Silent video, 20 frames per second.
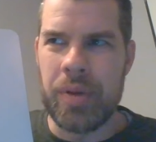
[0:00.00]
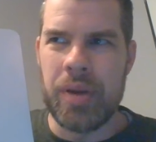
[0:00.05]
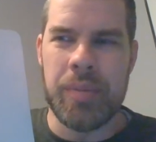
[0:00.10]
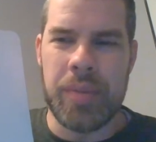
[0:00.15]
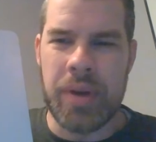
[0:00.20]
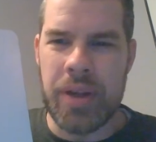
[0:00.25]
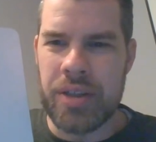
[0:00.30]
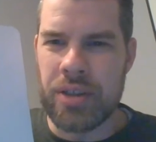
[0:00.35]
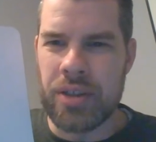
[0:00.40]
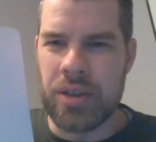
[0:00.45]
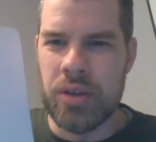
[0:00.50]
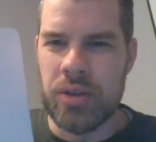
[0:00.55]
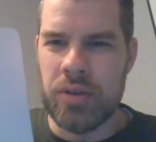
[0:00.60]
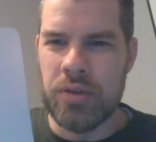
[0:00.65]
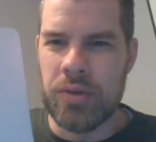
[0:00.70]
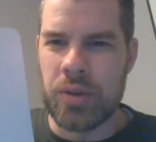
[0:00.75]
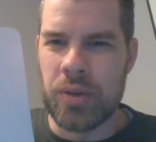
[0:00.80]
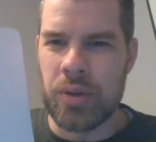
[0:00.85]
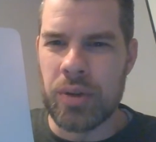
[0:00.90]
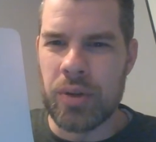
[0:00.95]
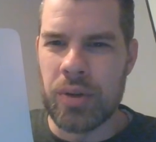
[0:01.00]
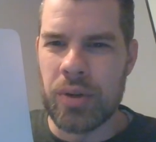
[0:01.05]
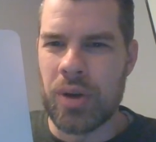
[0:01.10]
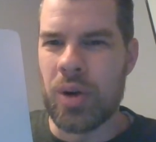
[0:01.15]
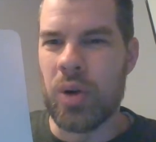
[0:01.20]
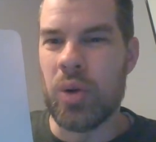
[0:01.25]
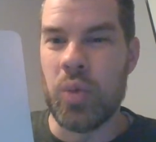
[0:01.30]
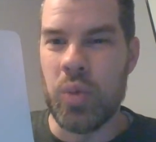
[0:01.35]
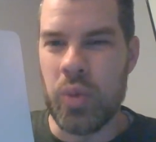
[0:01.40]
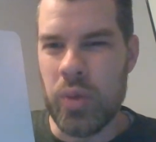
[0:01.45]
and paste code for
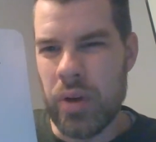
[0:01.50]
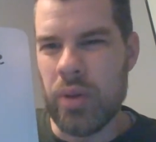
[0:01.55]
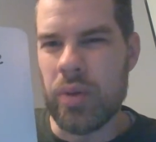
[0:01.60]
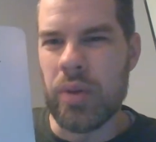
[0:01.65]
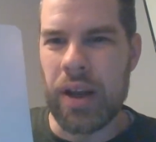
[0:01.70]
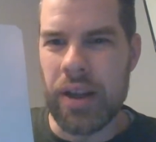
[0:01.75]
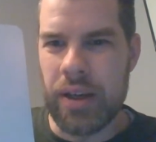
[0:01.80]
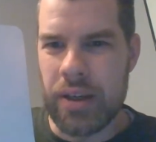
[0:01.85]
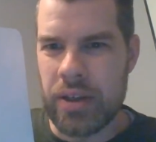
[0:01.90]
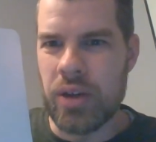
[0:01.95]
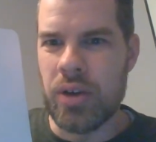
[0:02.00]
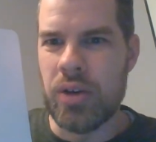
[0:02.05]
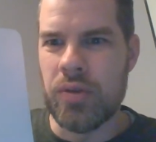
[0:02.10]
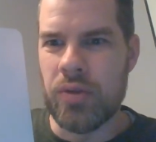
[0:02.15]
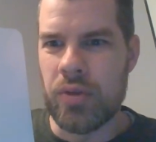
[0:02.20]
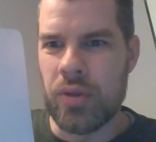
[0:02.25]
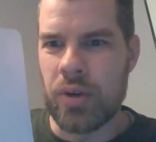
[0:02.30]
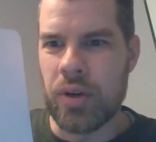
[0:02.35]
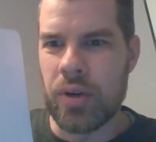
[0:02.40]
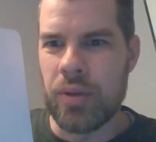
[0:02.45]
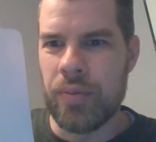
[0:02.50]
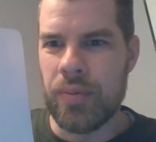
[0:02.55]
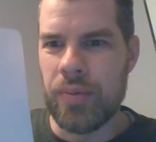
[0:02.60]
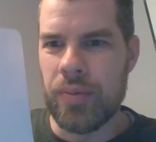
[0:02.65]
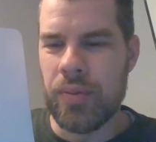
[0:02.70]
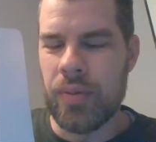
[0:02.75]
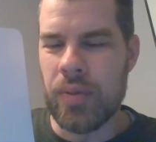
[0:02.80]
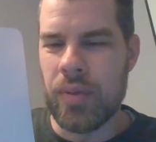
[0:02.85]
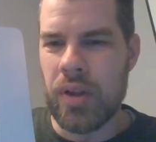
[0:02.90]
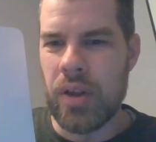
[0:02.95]
or rewrite code for.
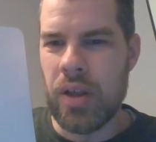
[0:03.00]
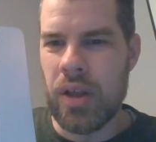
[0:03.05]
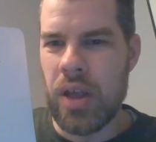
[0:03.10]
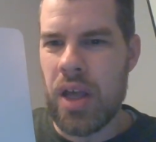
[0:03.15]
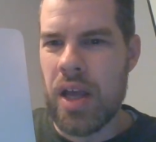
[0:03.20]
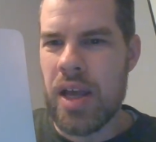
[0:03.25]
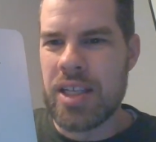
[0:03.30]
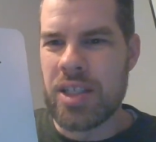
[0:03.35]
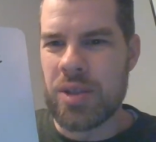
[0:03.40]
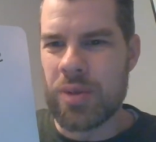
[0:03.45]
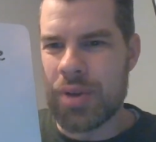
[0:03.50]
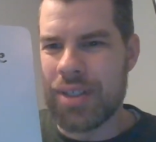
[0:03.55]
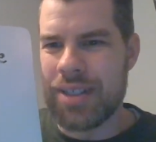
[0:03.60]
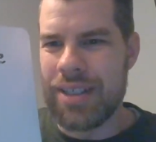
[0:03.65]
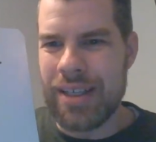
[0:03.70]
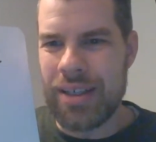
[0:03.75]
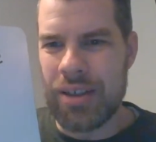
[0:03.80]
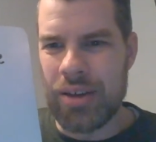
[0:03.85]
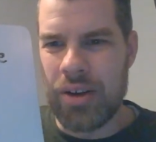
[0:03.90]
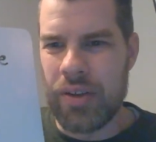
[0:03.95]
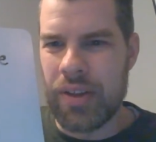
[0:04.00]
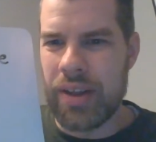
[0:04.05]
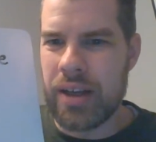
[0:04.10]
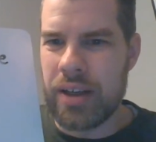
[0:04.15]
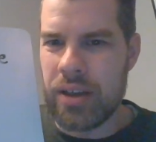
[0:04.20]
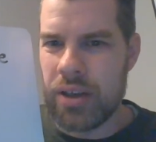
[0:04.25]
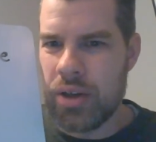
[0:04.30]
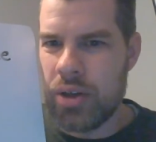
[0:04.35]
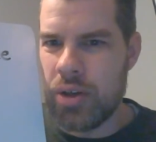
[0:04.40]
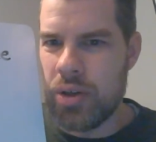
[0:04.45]
So we're going to take all that
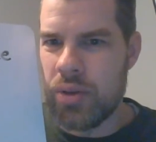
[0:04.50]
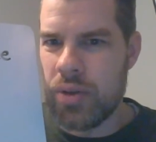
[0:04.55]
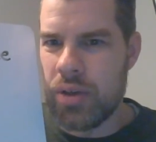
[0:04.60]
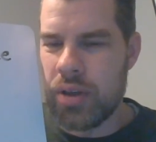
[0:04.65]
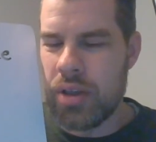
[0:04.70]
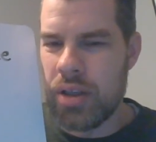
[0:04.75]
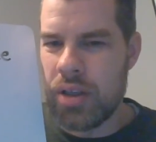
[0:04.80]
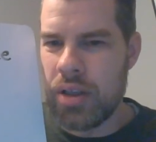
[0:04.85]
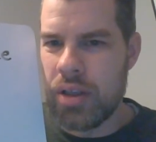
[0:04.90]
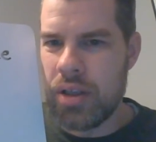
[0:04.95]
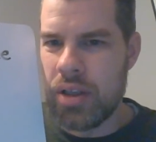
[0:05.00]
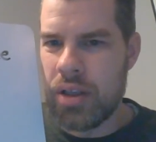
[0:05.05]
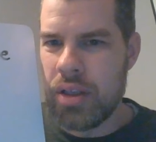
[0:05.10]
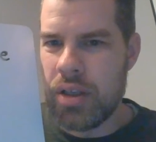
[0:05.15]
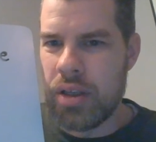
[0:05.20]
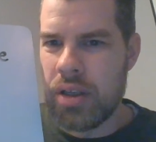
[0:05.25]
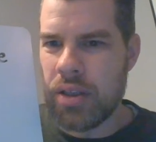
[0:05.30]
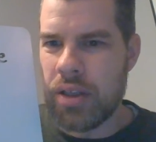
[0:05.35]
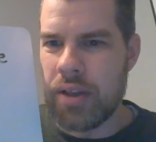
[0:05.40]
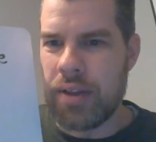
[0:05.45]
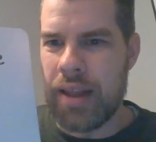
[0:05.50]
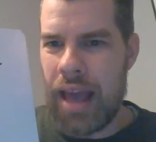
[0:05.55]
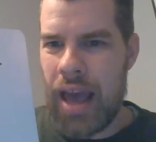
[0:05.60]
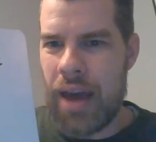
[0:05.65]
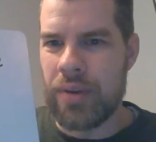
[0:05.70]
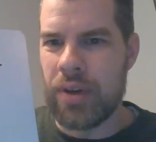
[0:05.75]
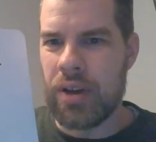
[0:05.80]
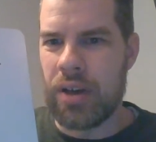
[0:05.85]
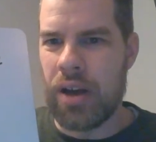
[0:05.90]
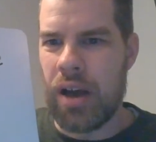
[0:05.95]
code that they
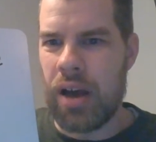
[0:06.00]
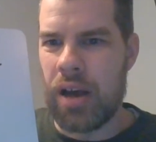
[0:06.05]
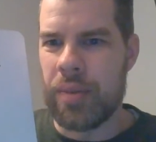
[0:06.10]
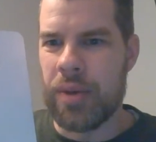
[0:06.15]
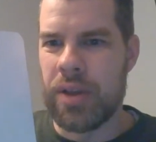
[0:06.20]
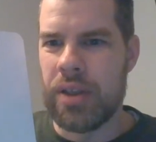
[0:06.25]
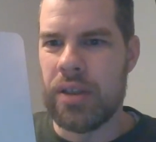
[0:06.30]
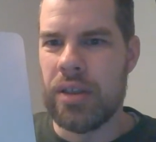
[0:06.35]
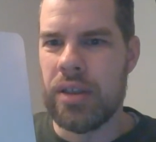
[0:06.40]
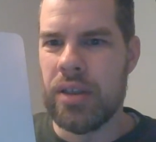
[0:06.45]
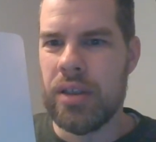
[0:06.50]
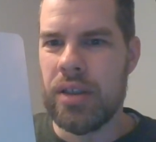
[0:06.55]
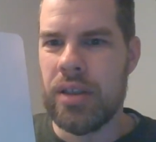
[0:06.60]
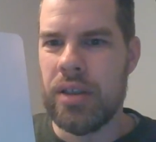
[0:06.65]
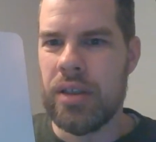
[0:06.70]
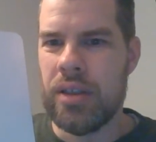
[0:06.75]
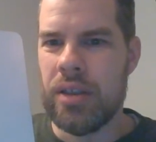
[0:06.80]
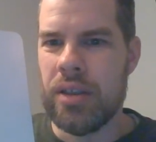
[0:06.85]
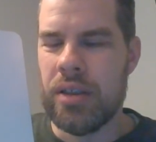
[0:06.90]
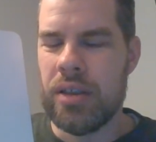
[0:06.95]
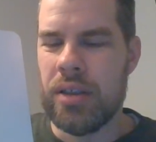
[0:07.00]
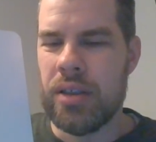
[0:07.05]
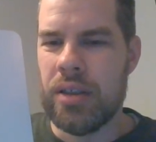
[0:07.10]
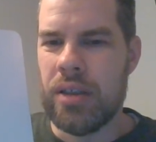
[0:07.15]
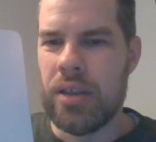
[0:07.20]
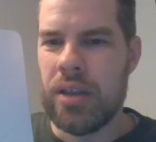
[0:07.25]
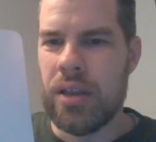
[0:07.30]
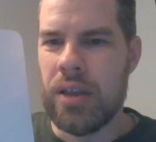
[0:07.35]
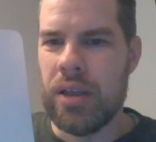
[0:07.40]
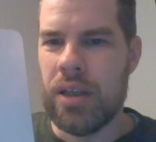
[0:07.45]
have in common
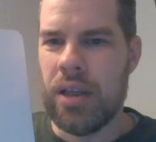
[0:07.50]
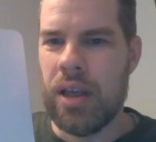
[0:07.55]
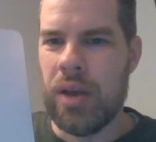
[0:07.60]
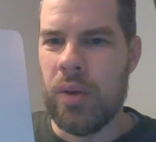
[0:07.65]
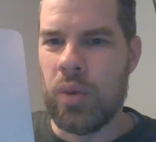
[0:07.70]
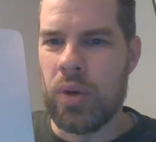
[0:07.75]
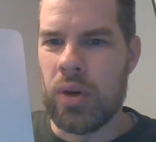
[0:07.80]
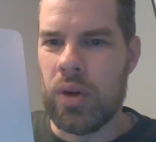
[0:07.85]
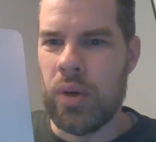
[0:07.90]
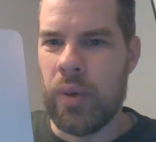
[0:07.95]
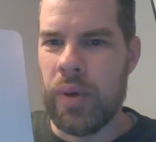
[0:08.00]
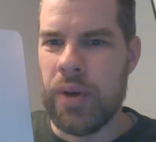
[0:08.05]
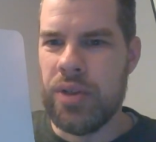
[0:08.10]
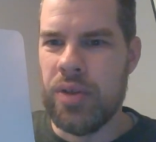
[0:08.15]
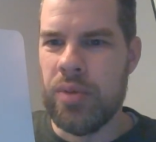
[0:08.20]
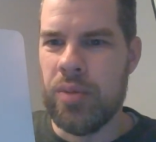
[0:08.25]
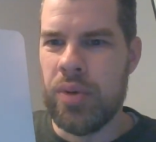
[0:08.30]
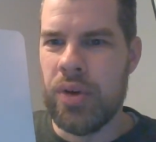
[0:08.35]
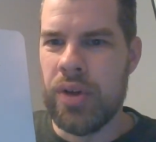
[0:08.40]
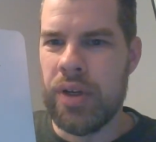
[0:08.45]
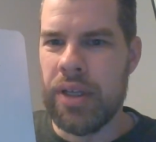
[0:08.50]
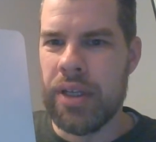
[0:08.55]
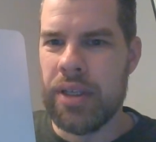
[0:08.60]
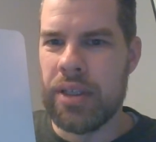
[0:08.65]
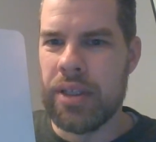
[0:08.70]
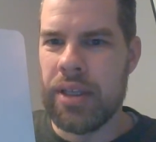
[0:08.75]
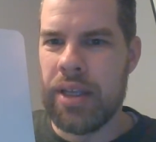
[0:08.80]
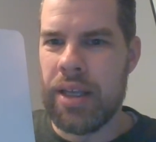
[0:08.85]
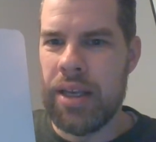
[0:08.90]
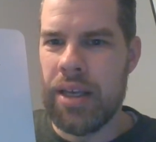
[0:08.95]
and we're going to put it
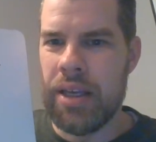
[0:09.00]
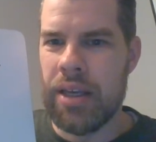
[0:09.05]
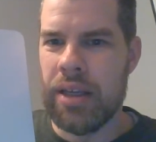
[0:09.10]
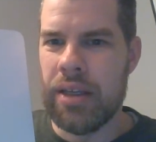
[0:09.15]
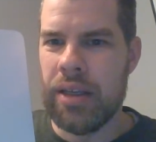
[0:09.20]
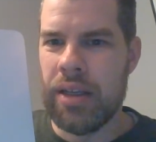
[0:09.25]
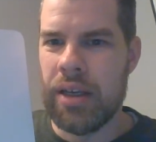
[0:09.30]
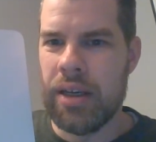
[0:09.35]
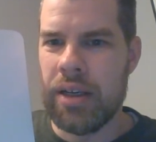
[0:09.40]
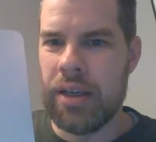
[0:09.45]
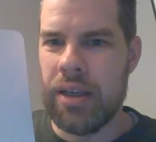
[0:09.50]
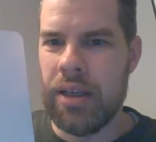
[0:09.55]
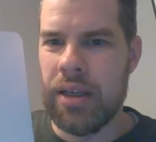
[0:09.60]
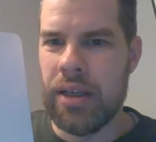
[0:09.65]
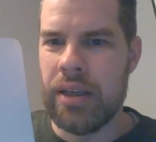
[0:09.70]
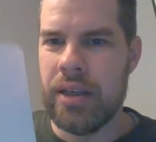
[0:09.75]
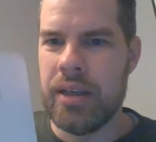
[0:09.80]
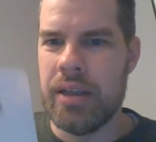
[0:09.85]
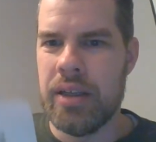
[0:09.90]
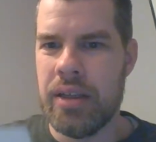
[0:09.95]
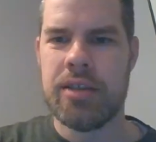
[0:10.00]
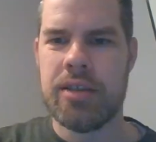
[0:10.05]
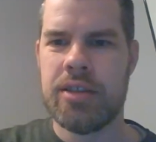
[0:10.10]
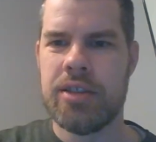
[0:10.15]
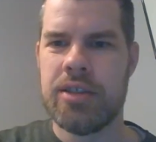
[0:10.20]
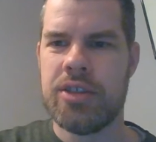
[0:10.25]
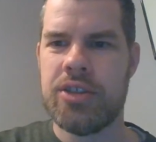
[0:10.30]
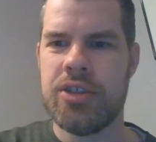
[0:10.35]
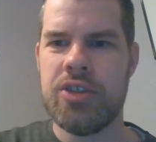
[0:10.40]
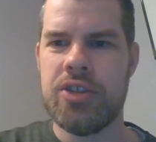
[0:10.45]
in, again,
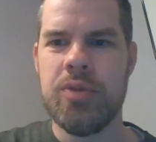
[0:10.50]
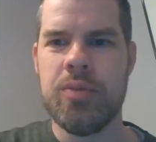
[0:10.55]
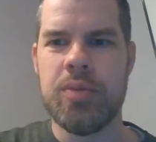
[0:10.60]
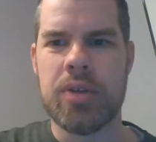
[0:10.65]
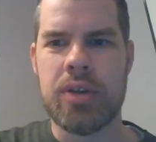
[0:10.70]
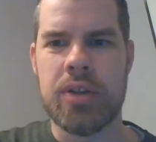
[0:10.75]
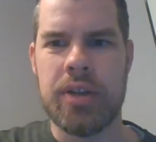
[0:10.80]
superclass.